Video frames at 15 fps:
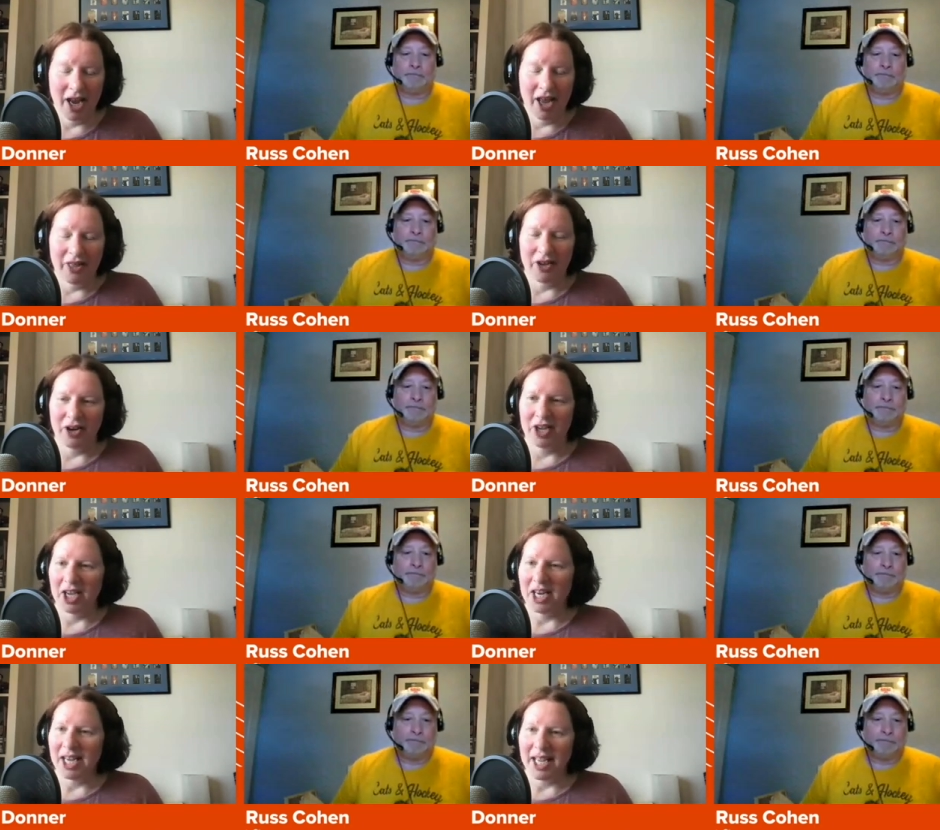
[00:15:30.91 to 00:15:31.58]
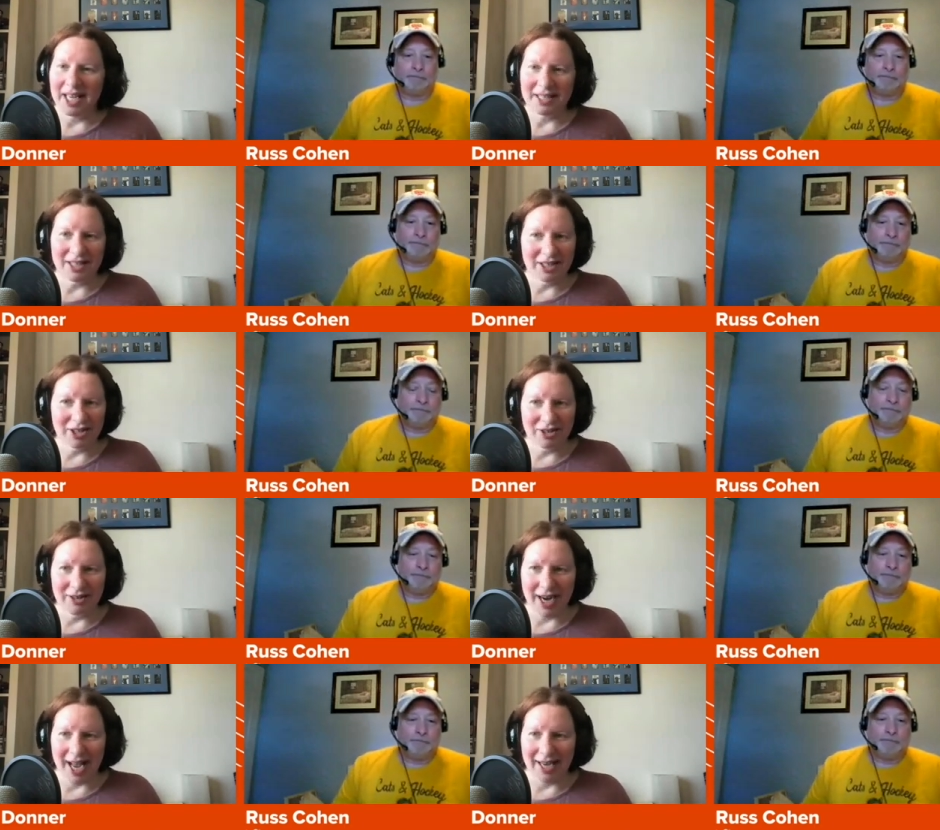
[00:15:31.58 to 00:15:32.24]
Speaker 1: They're going to get
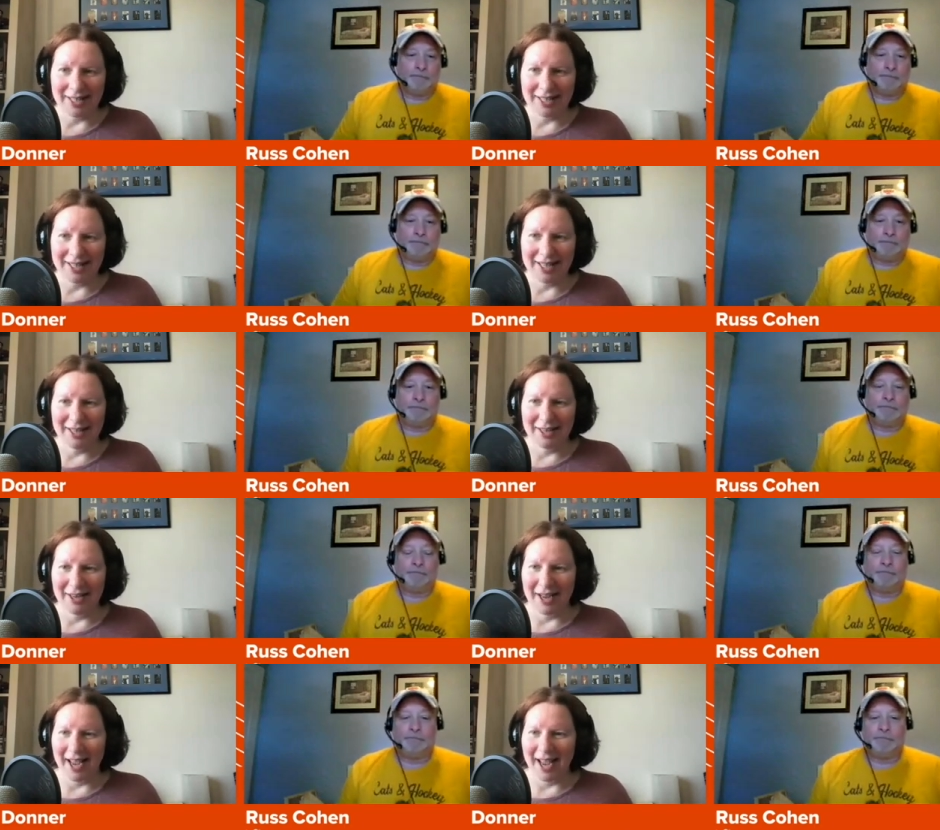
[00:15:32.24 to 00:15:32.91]
distracted